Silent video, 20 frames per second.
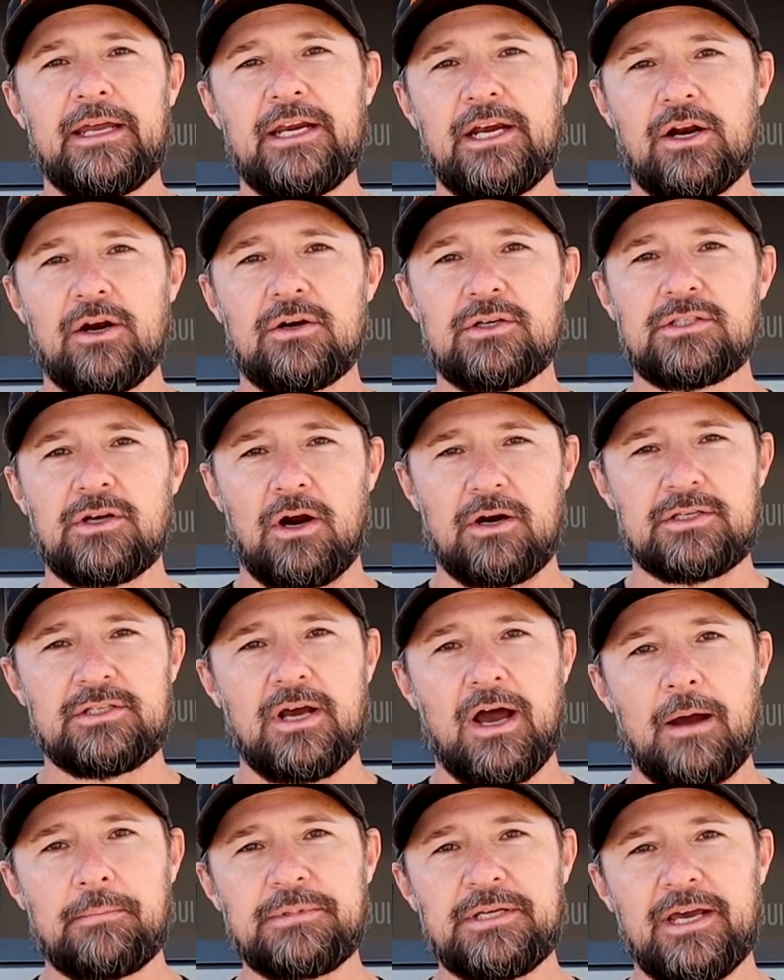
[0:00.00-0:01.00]
Here's our
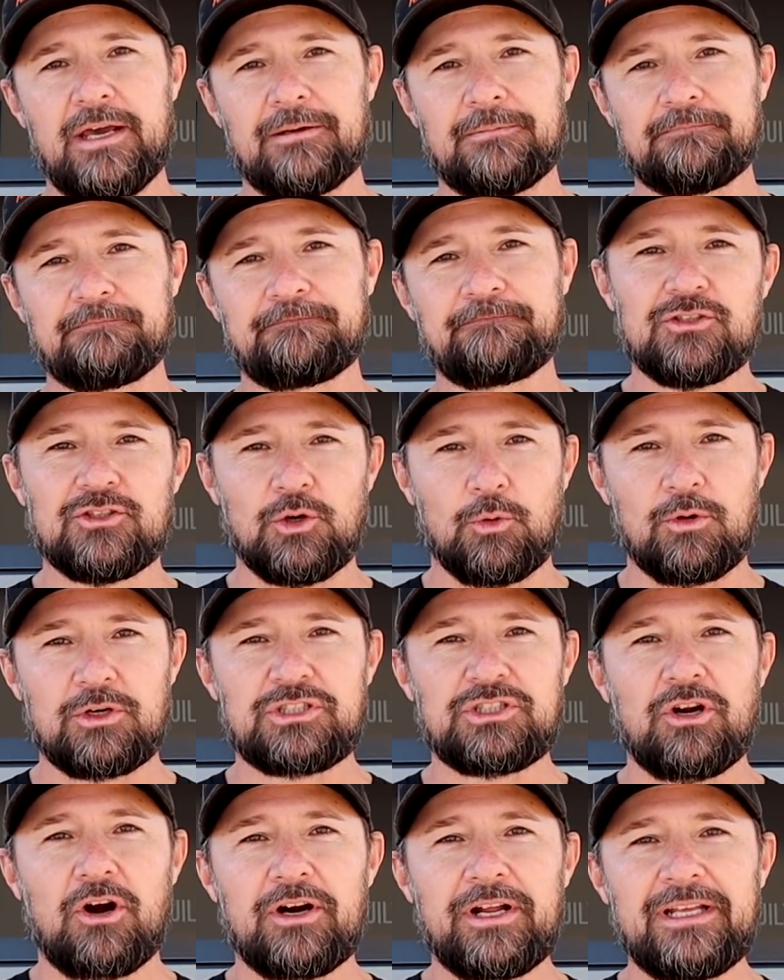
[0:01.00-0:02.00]
top 10. So
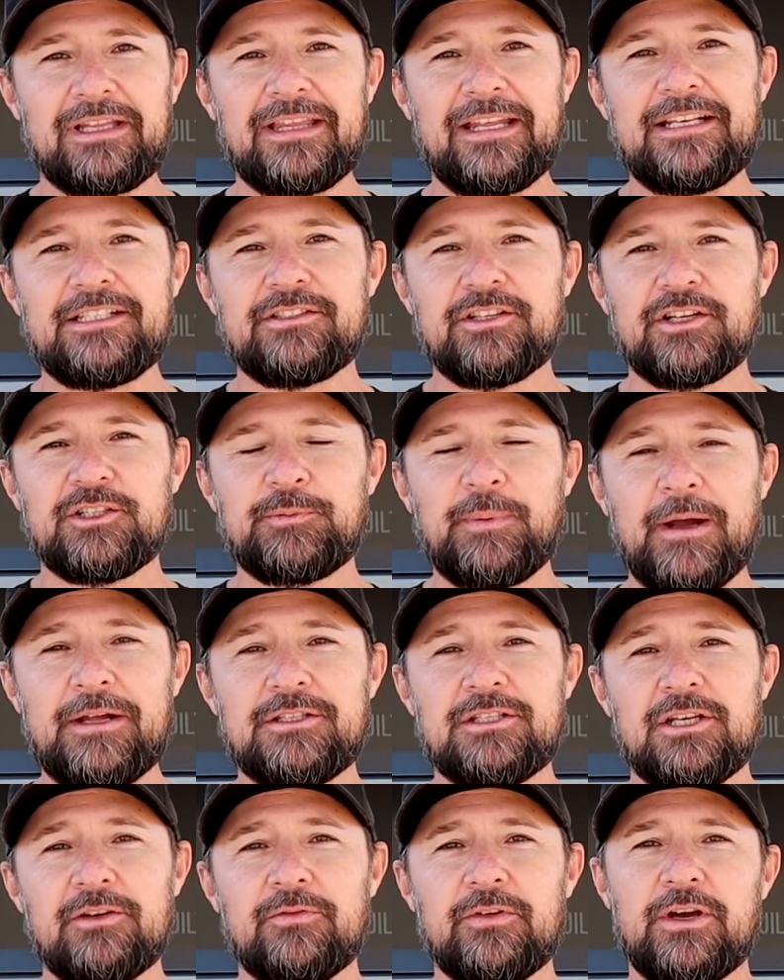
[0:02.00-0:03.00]
we're starting least
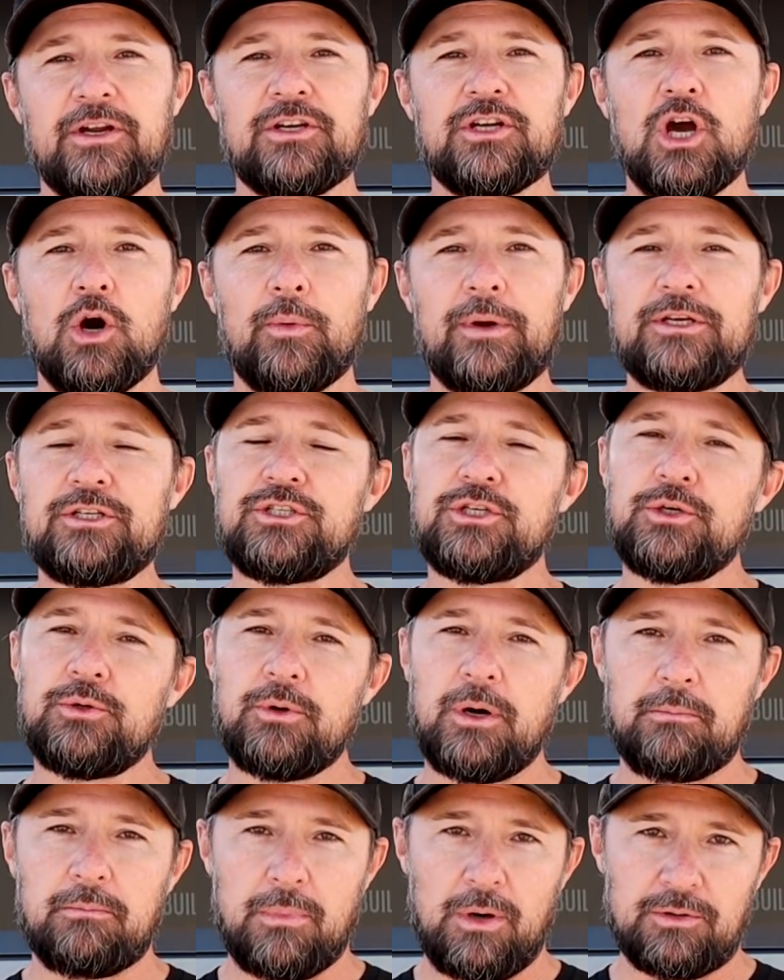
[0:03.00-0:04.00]
expensive and going
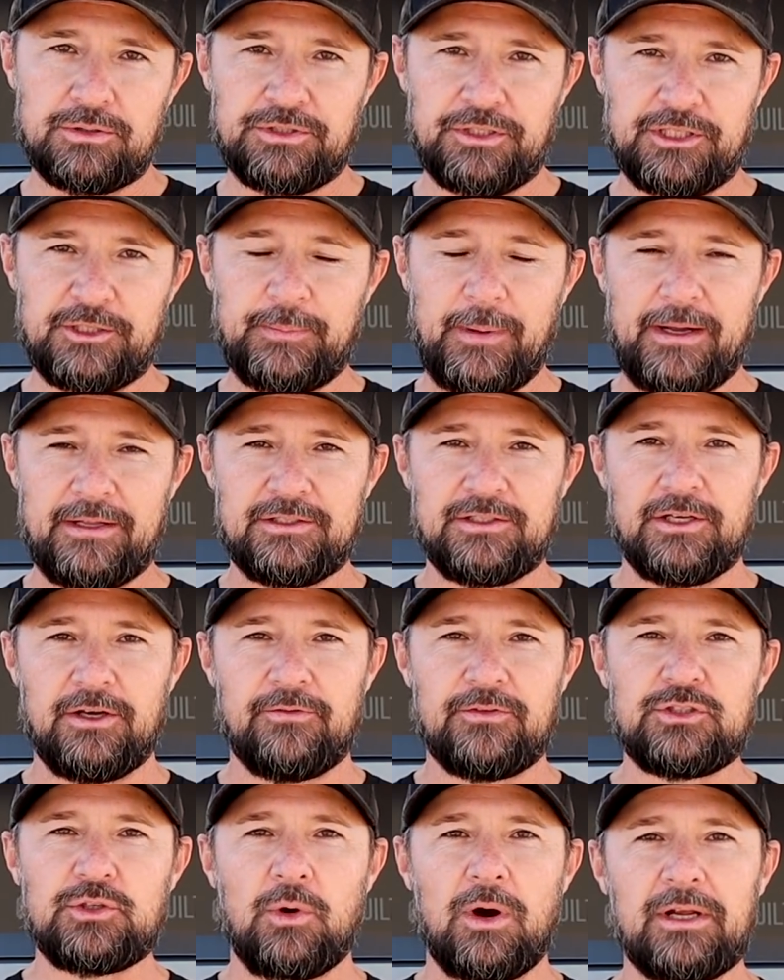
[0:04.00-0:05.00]
to most
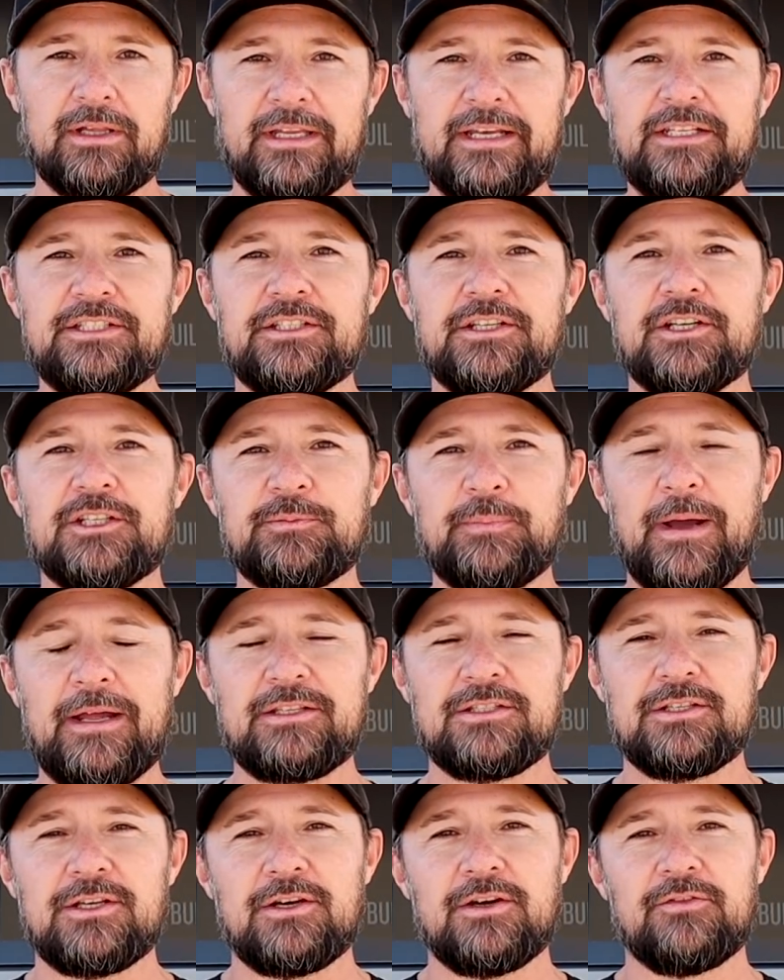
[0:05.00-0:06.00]
expensive. So our least
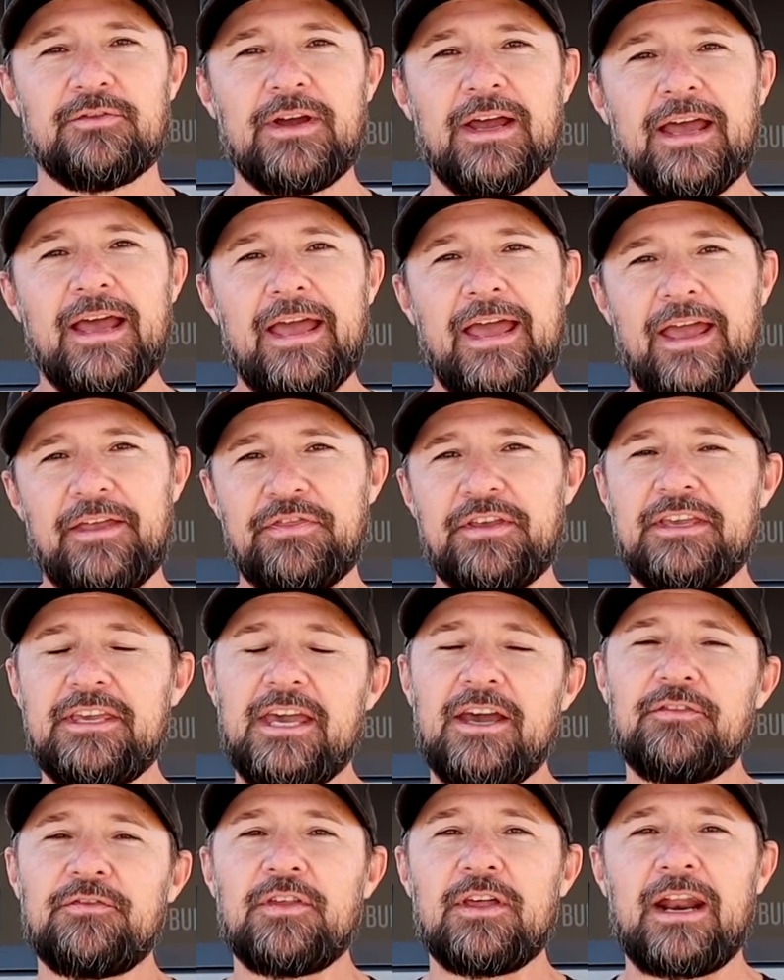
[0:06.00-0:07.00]
expensive, and
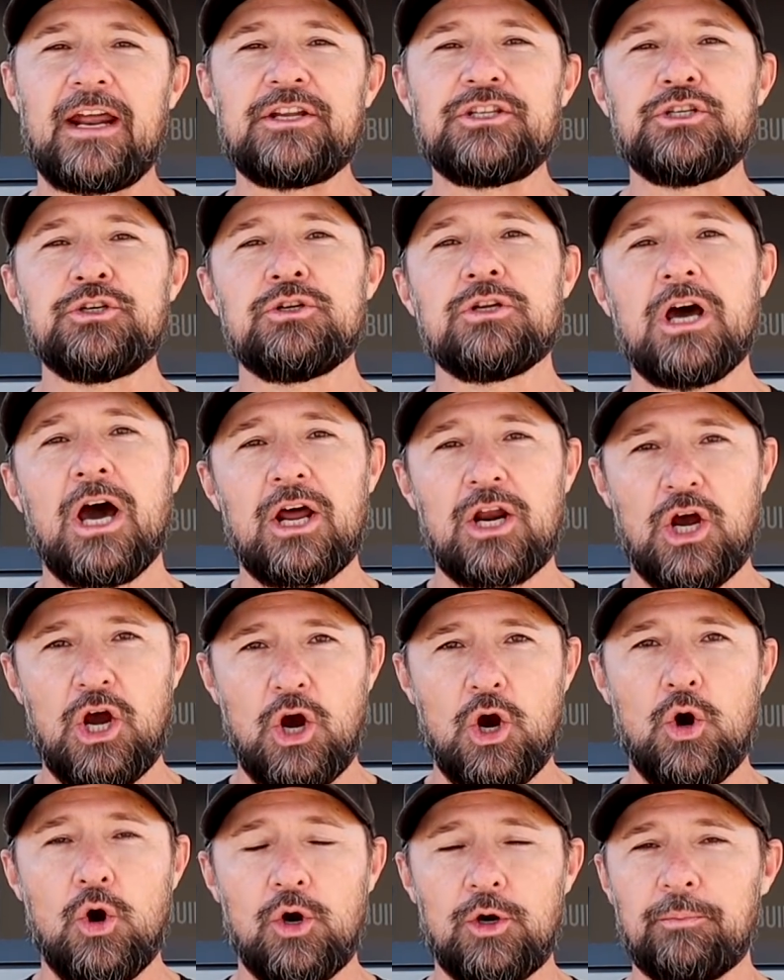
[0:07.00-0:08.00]
the gift that I do
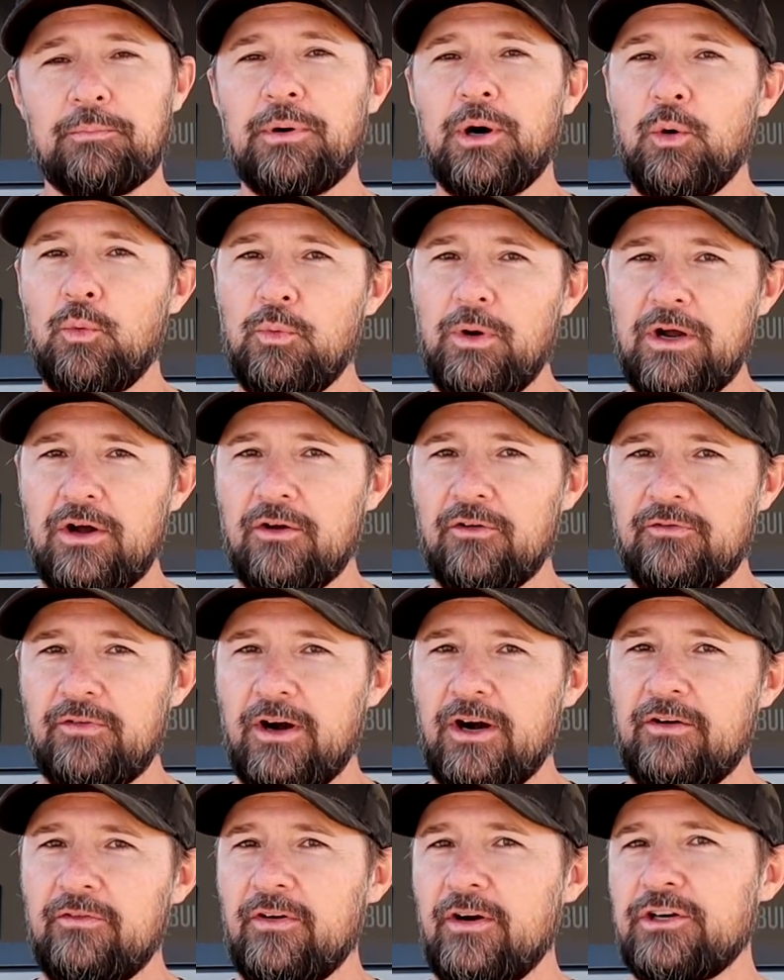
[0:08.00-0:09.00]
not own but will
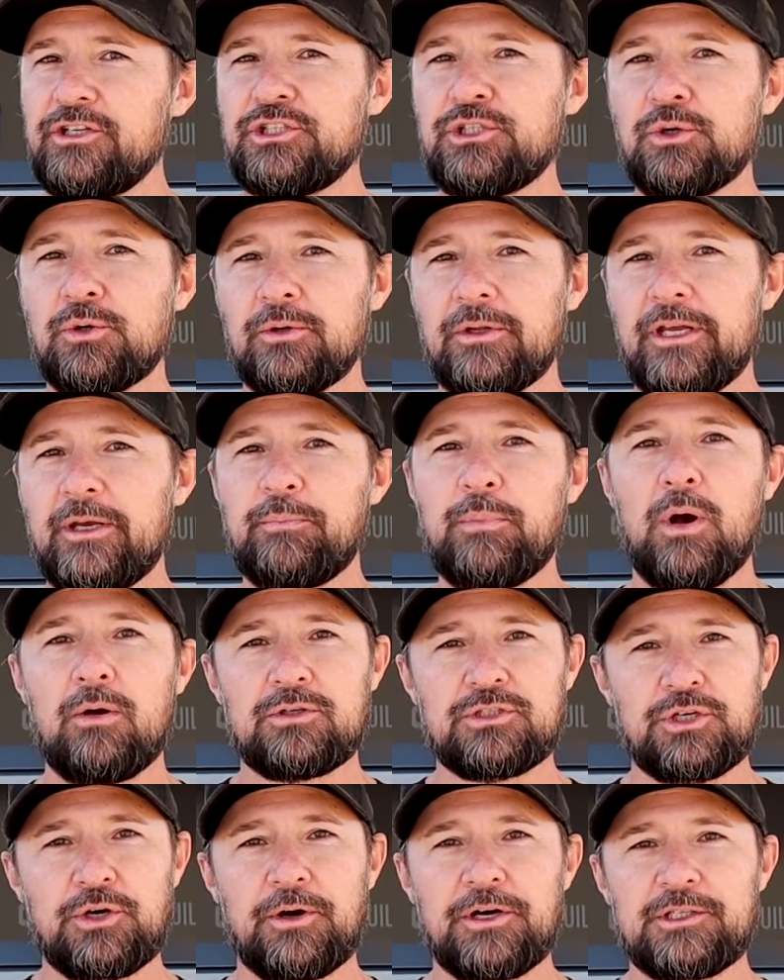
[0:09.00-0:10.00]
very, very shortly
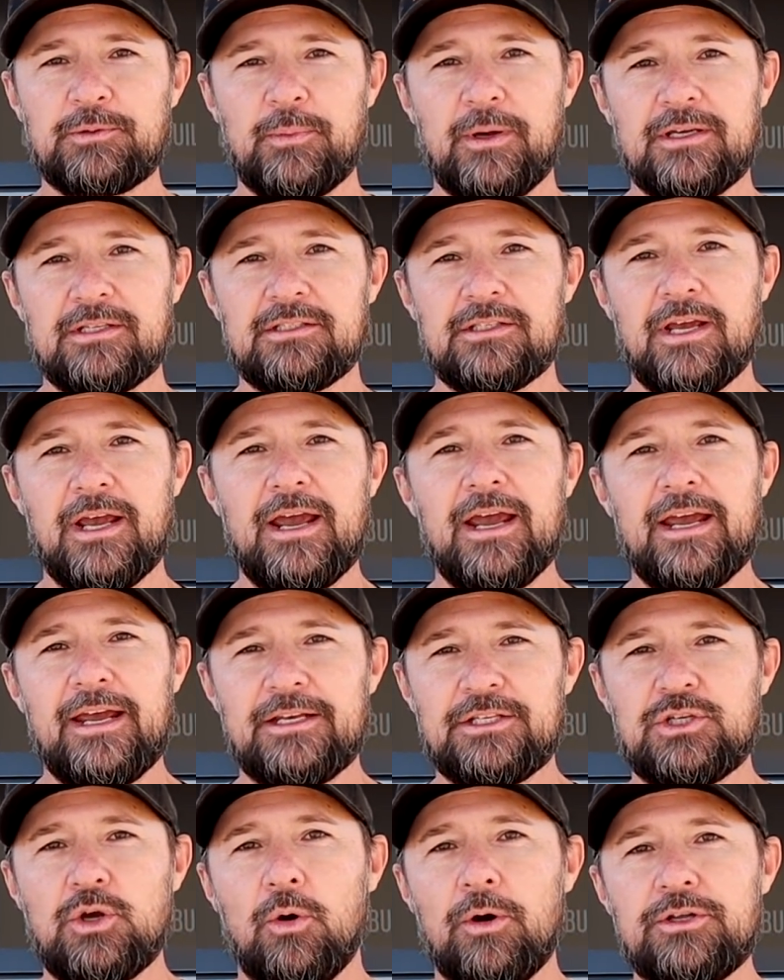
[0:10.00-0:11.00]
post Christmas,
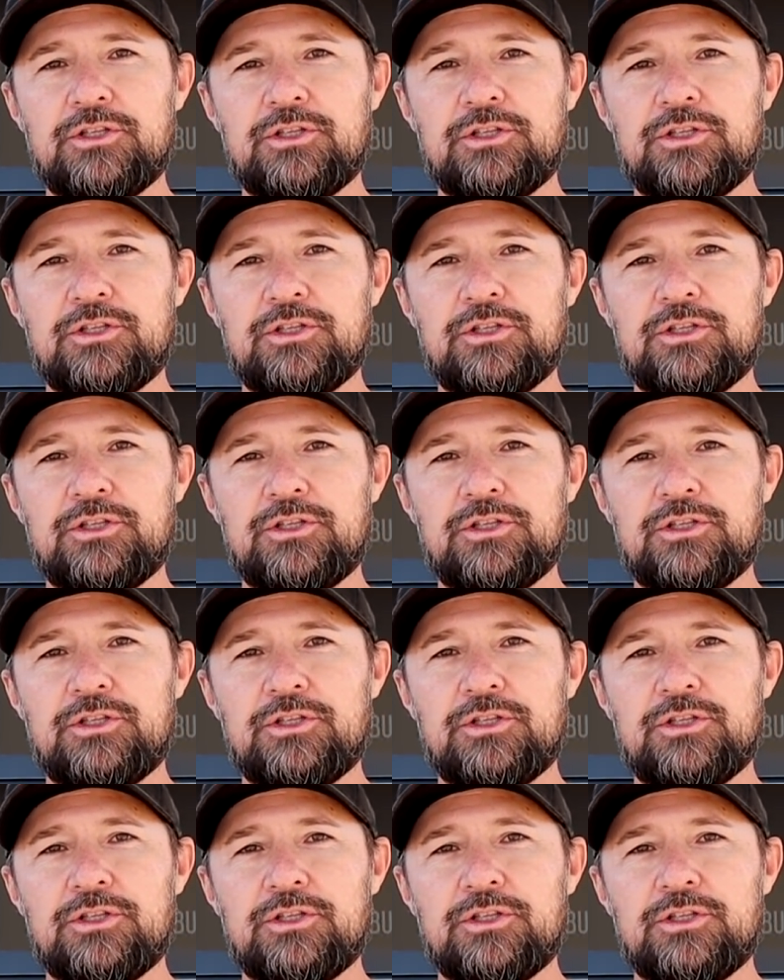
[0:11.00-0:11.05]
is